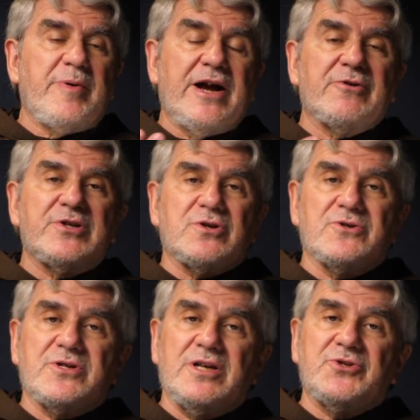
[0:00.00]
parents are
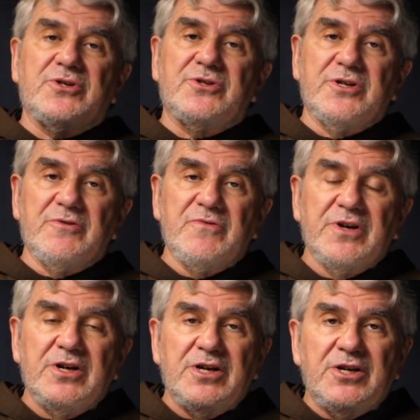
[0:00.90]
sensitive
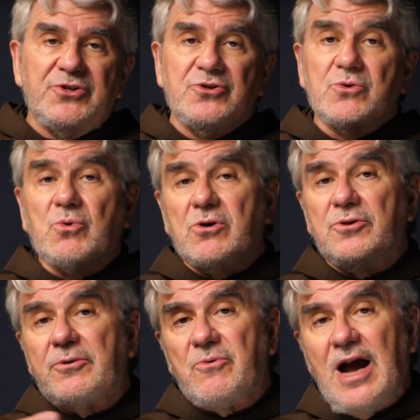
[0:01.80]
to the
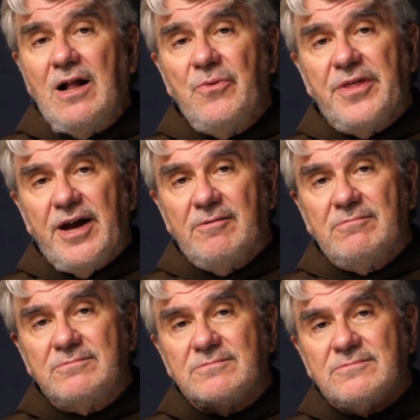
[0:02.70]
world around
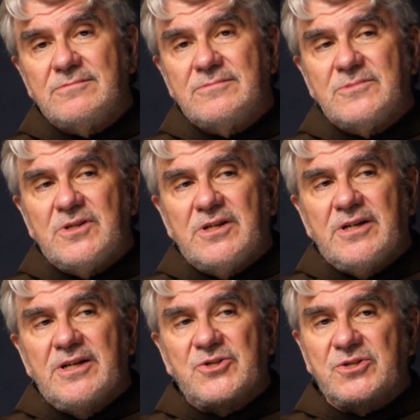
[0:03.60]
them,
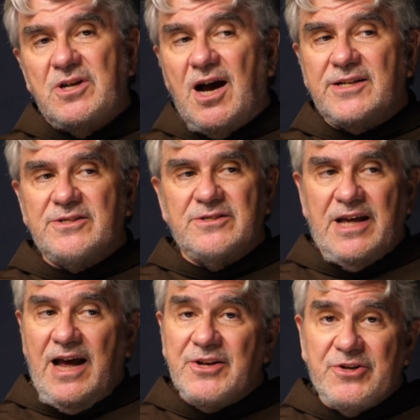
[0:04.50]
it's not
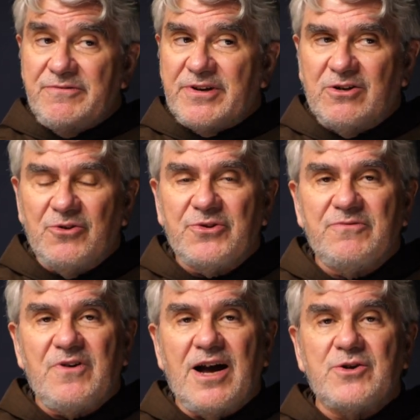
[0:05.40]
that difficult to
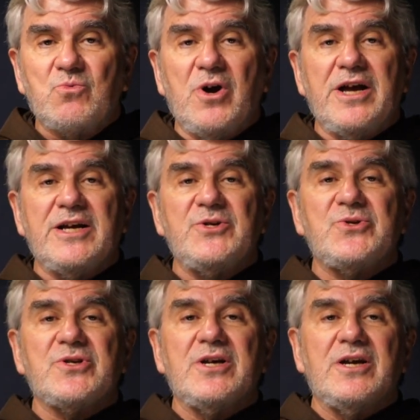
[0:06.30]
find
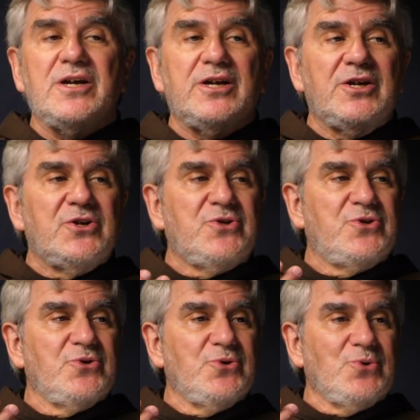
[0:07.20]
ways
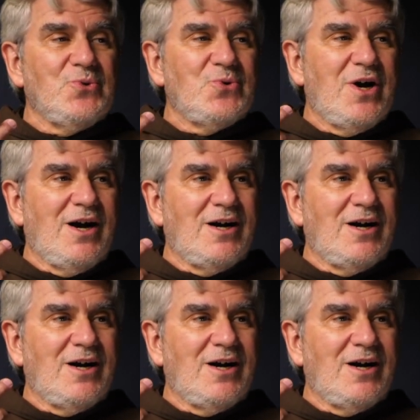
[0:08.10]
to